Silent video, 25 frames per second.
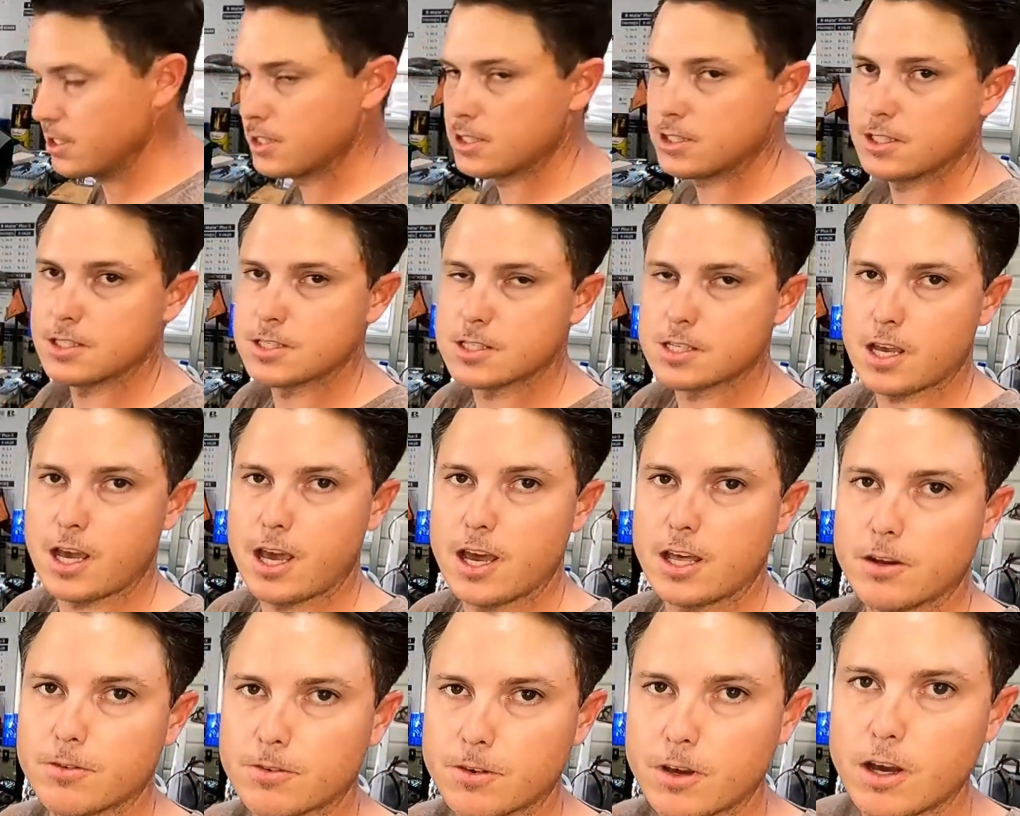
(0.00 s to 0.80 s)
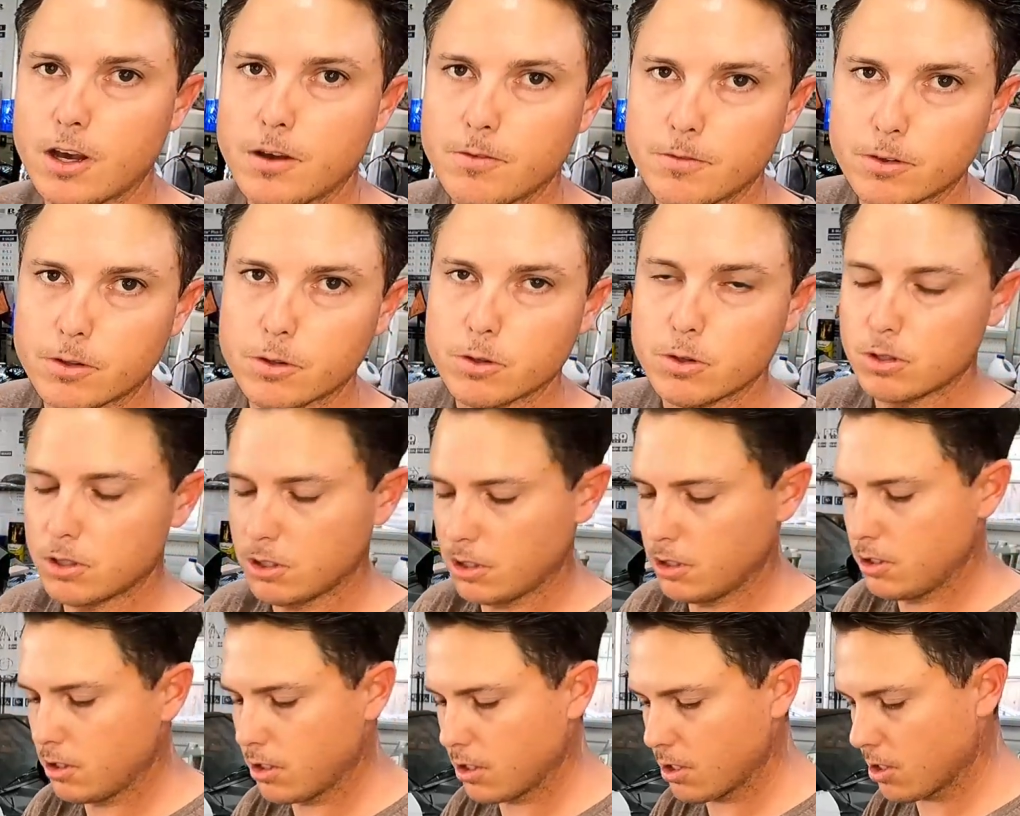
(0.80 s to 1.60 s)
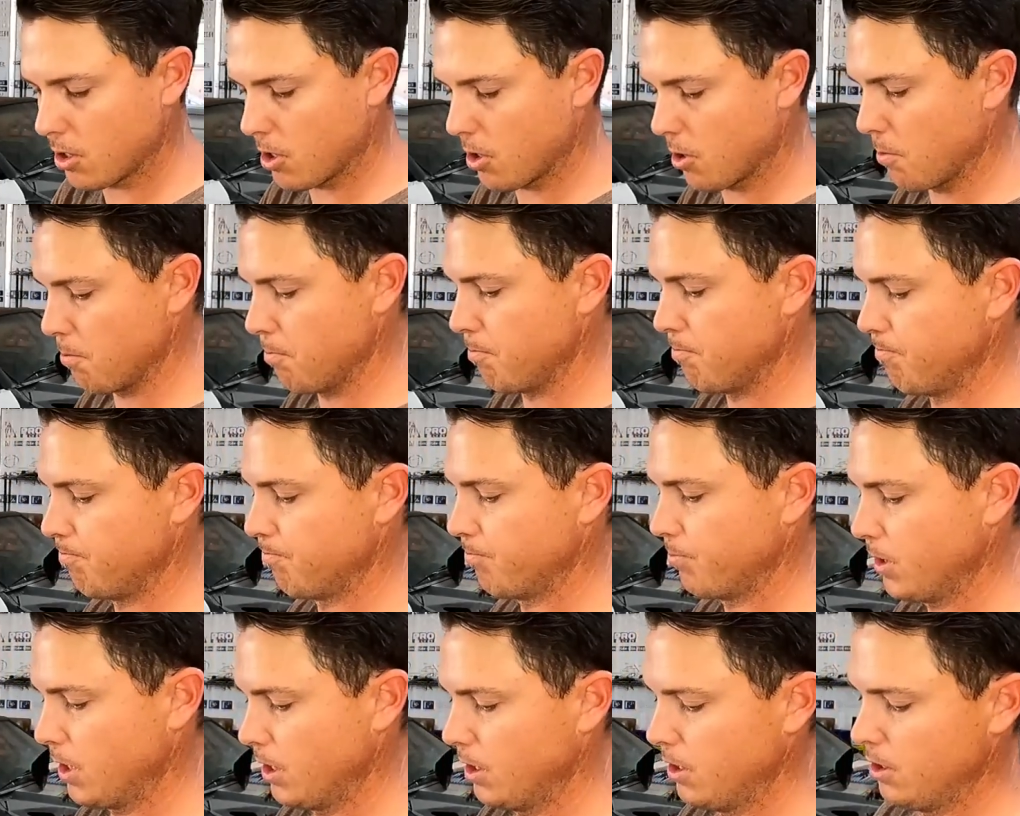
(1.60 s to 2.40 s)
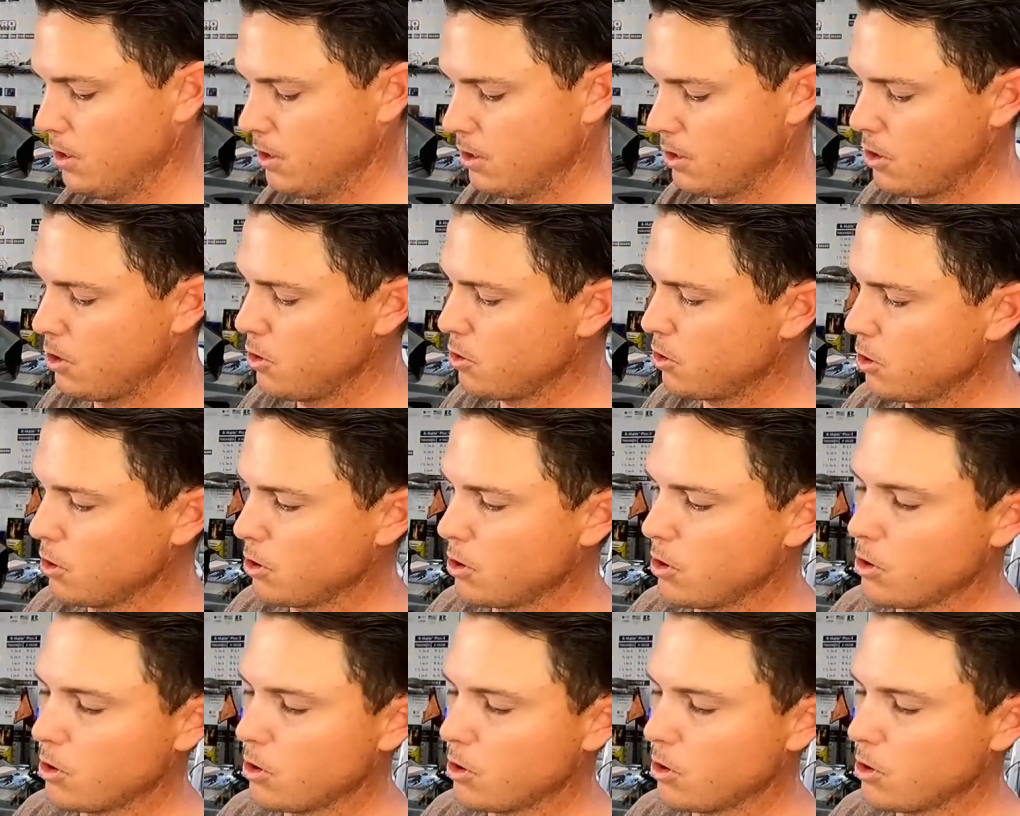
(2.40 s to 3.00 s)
this is kind of convoluted. Um, you